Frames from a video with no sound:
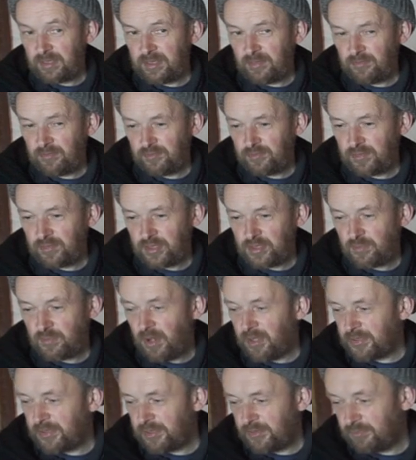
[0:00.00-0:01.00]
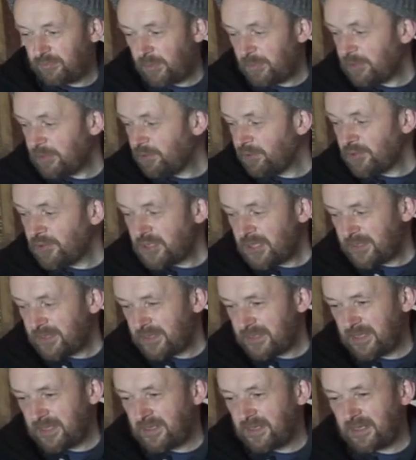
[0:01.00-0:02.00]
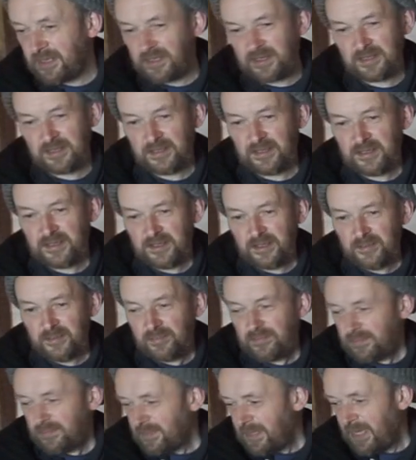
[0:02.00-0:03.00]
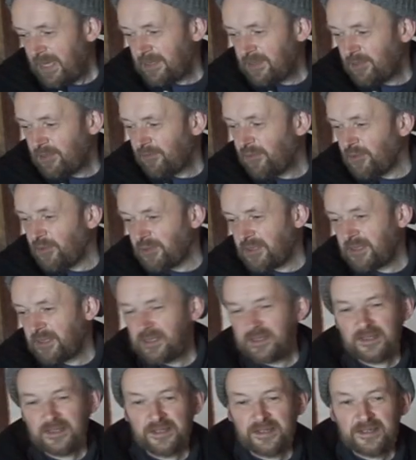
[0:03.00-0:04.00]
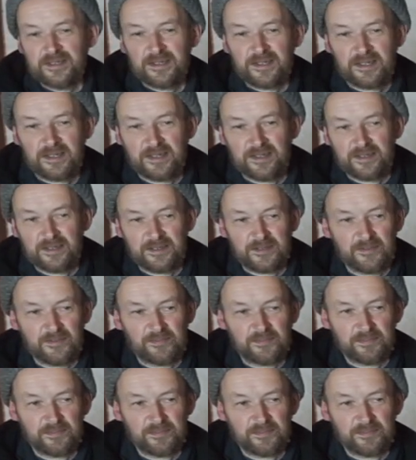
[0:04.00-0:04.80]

if they're small enough, maybe two children in there head to foot, uh,